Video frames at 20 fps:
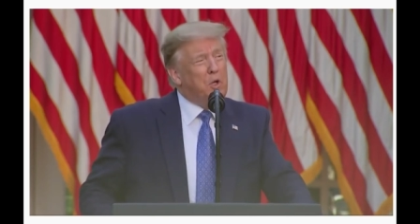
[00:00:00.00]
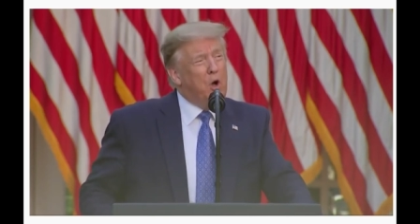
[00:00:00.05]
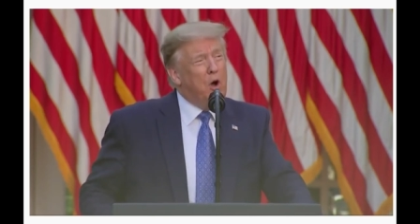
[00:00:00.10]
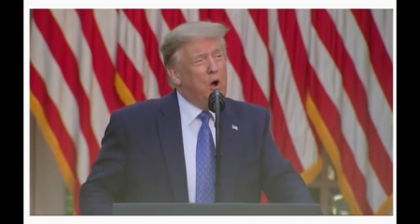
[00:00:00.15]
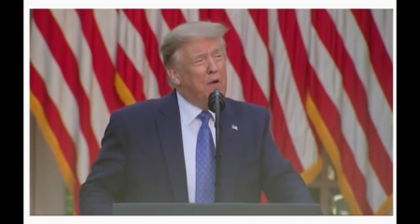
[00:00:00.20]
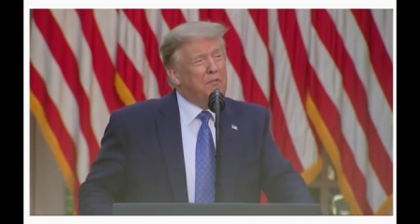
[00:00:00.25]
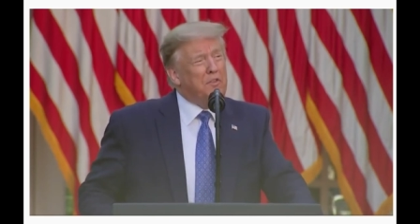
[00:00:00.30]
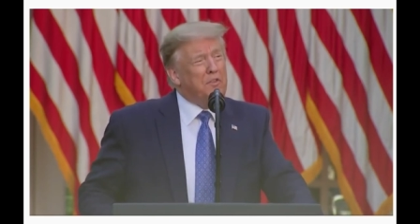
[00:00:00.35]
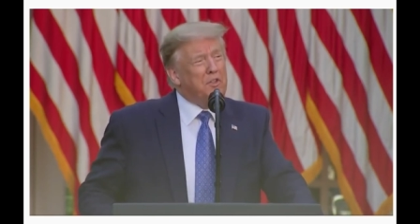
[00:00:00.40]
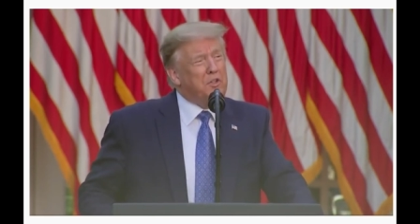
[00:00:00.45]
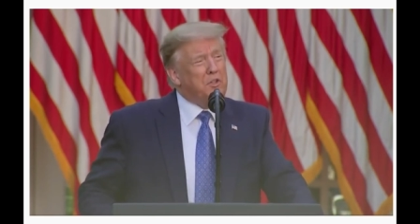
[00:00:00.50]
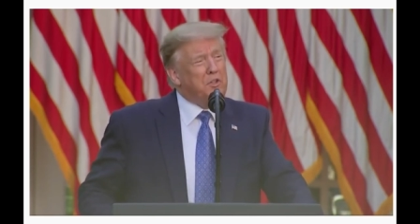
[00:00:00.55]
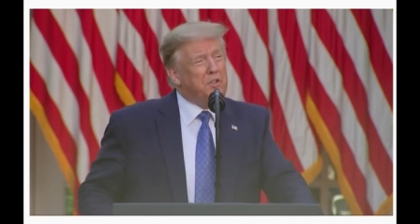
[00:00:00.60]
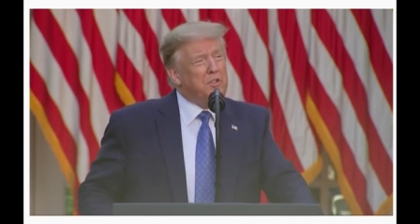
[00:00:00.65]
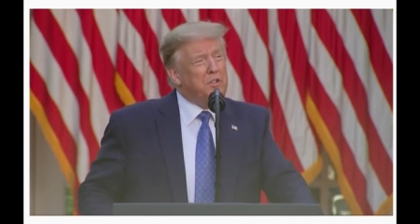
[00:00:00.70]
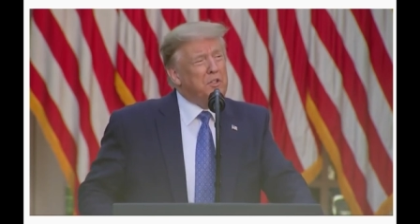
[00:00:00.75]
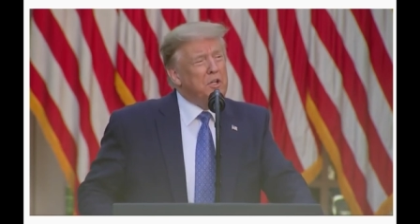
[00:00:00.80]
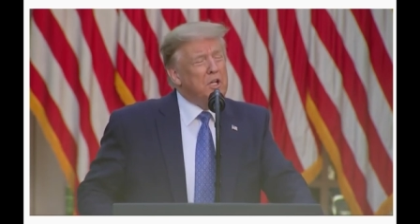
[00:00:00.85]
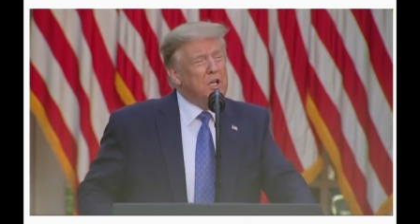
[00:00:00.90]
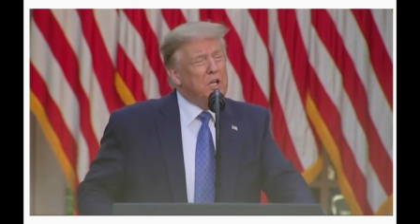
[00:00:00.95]

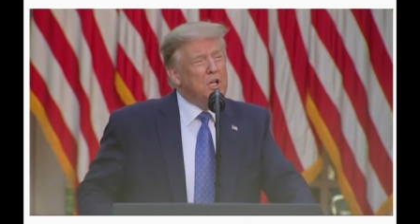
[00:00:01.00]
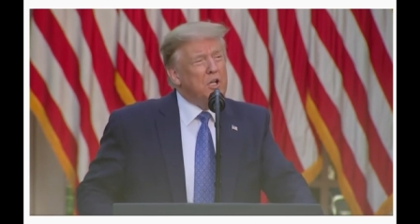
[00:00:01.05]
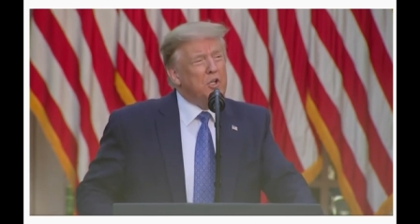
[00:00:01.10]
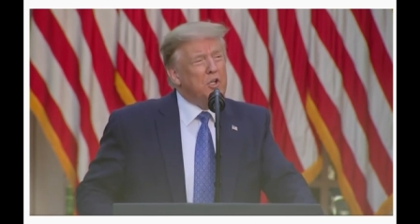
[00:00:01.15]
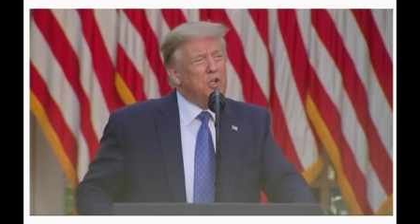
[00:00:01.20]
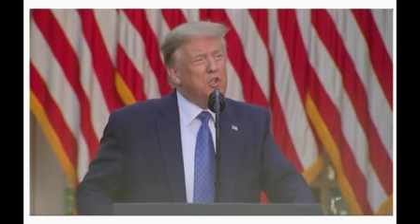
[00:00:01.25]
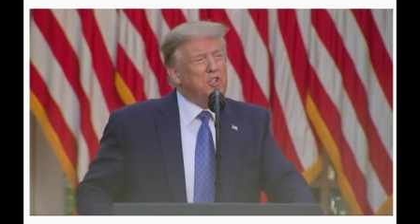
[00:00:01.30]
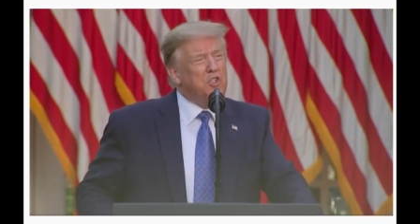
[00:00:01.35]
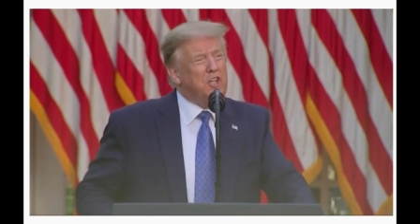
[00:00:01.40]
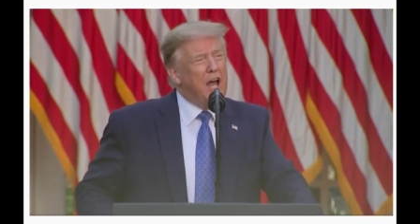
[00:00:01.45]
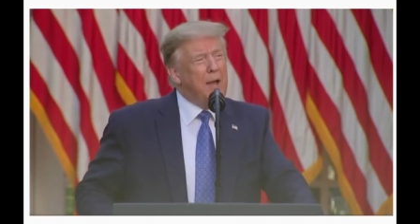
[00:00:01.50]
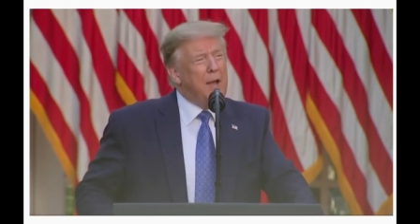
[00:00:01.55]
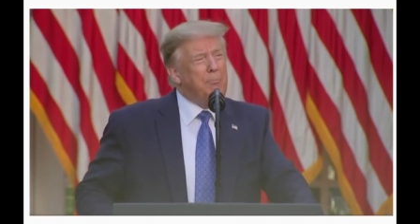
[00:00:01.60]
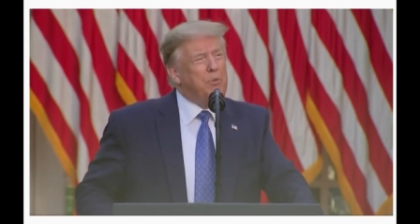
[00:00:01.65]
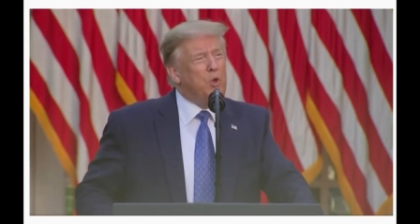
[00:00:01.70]
officers to stop the